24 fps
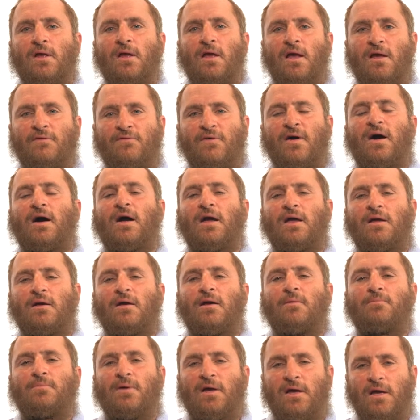if I
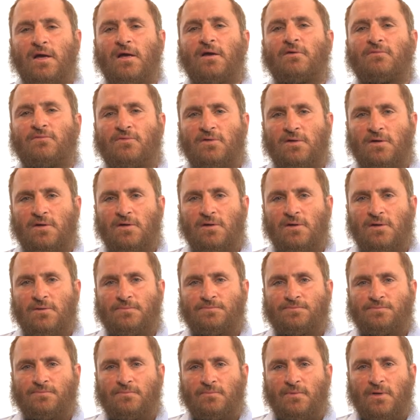behaved
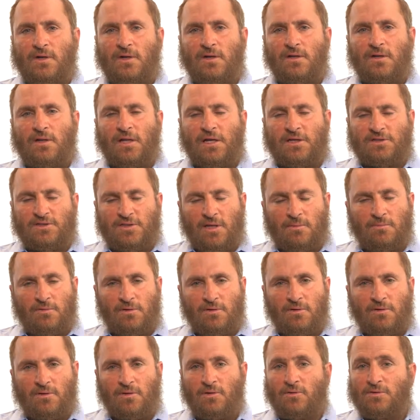like
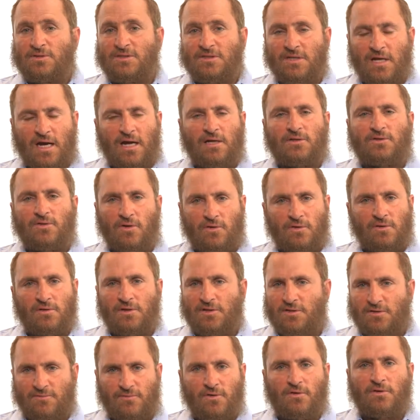someone who's not totally
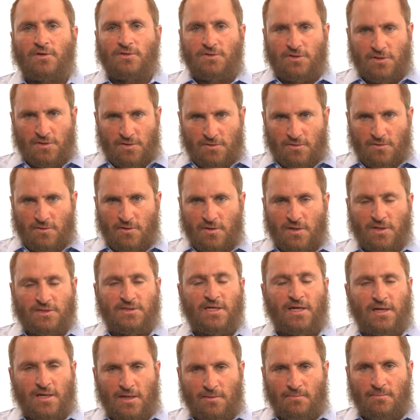devoted to you, because
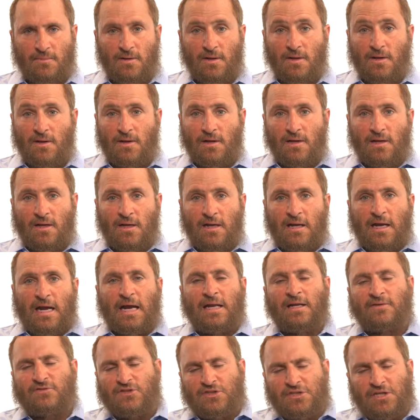I am."
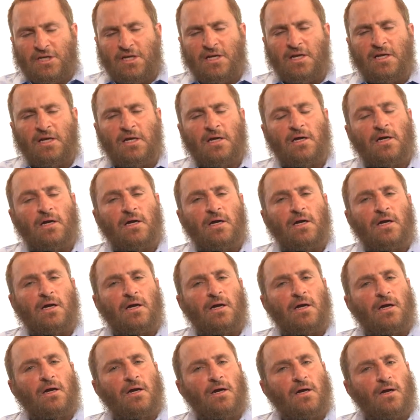And if she
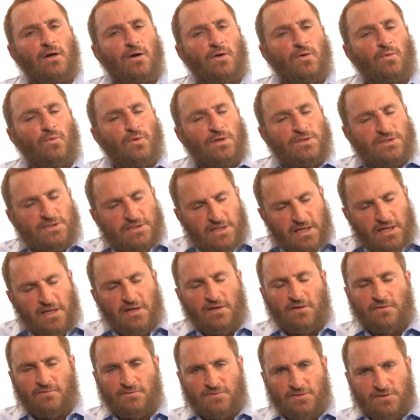
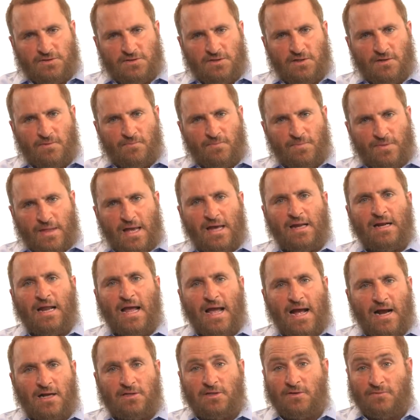receives that
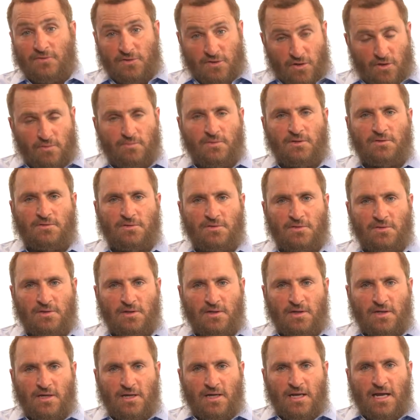act of atonement
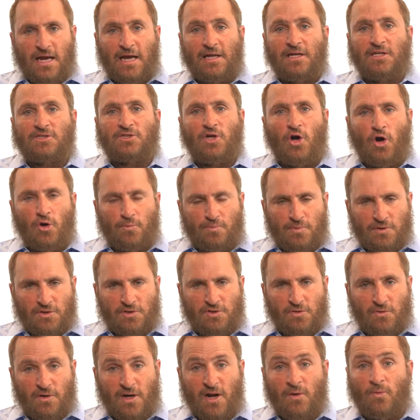and is open
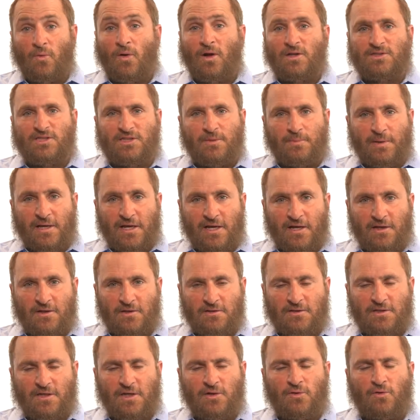to it and wants to be
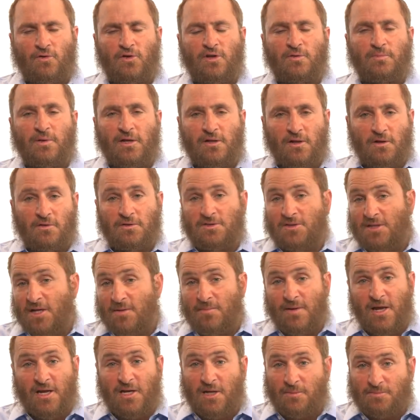held in order to be close, then
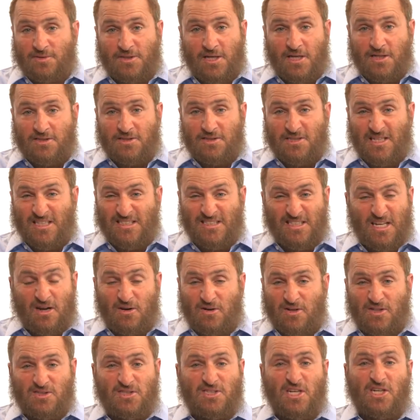make-up sex is now
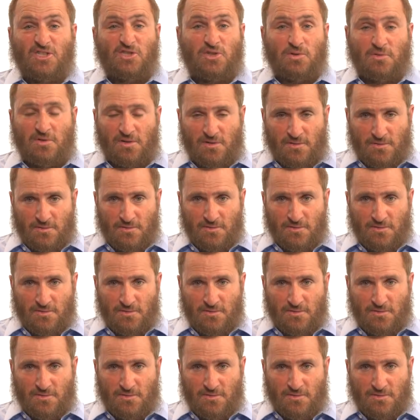consensual